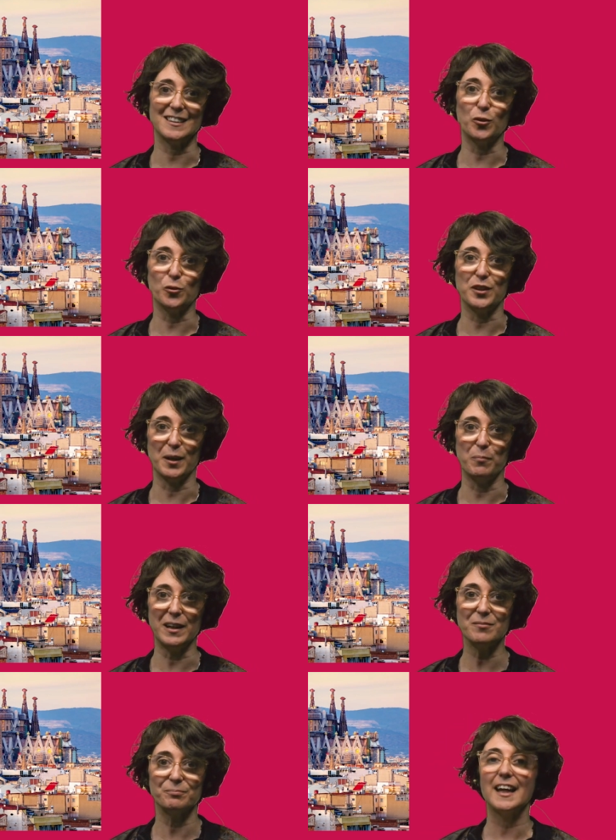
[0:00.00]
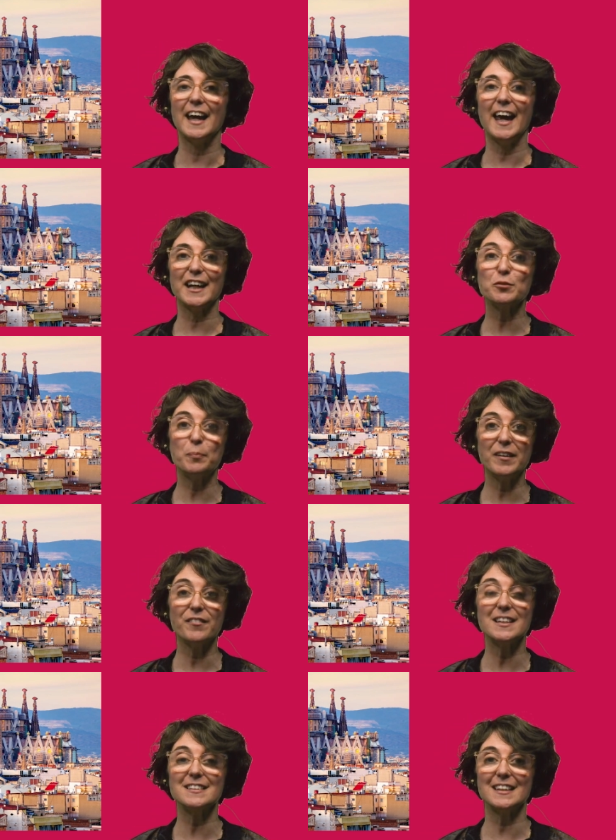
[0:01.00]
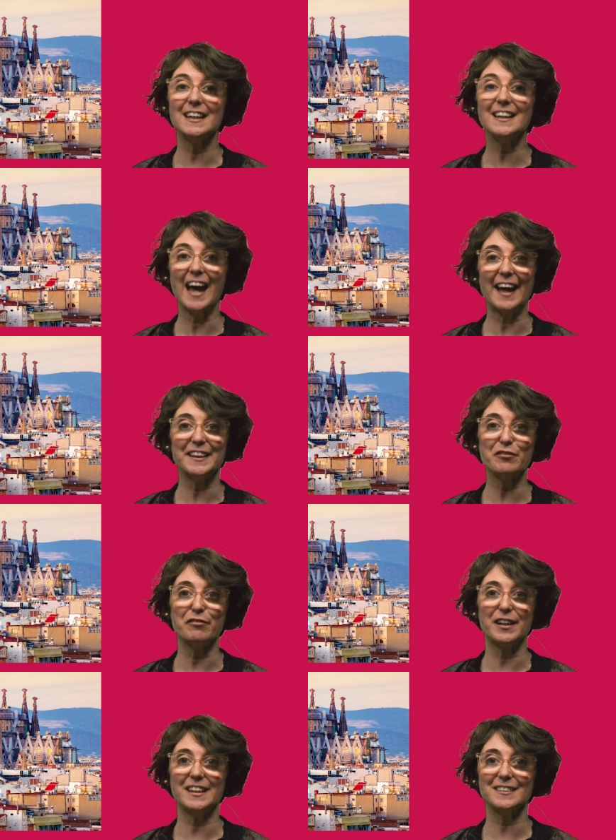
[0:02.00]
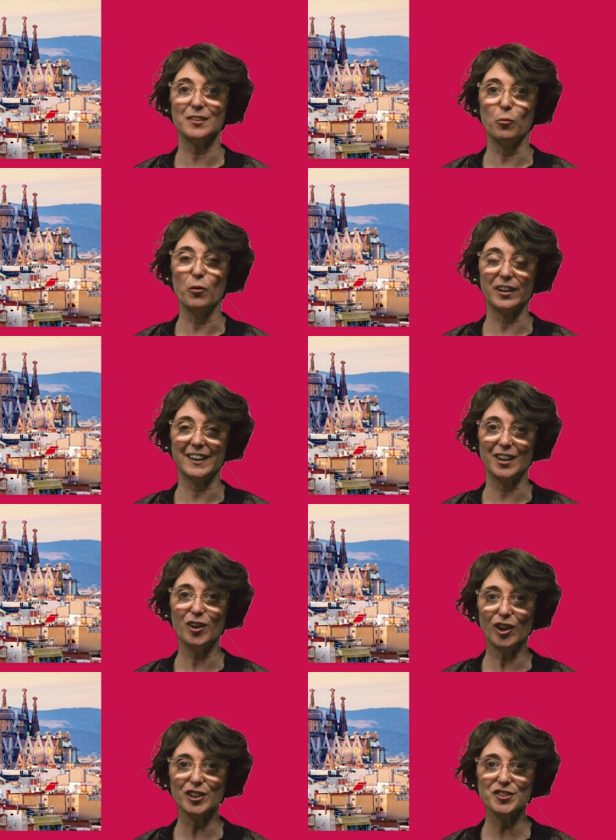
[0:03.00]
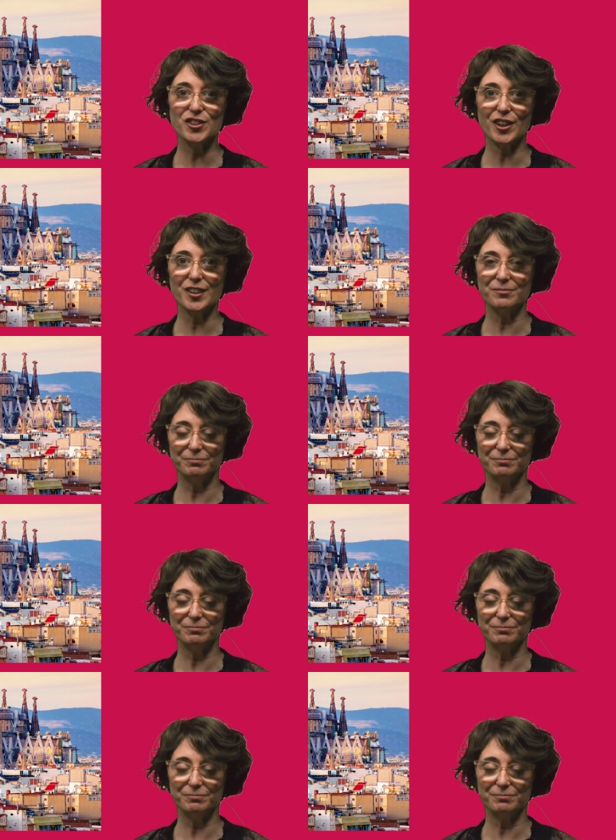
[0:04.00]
could that be? Experiencing a different working culture,